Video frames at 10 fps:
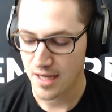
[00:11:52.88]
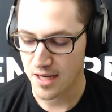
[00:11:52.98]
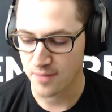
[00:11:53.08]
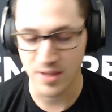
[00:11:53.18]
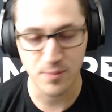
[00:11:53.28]

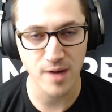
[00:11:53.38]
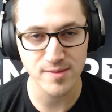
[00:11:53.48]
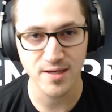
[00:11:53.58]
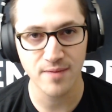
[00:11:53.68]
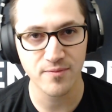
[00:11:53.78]
big props
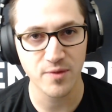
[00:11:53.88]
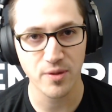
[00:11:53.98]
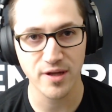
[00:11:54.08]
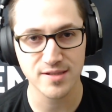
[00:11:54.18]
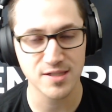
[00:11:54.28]
to them. The
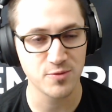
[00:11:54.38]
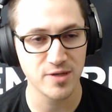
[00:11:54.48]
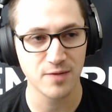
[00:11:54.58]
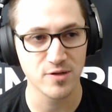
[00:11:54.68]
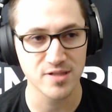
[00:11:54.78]
plays this
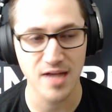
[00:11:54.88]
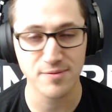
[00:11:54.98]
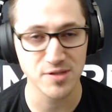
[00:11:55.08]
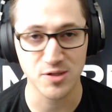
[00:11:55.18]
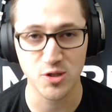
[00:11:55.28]
weekend was
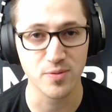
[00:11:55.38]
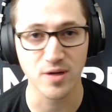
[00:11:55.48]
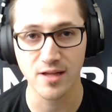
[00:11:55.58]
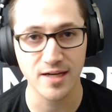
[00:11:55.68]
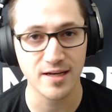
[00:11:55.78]
absolutely super
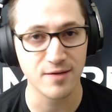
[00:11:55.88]
clean.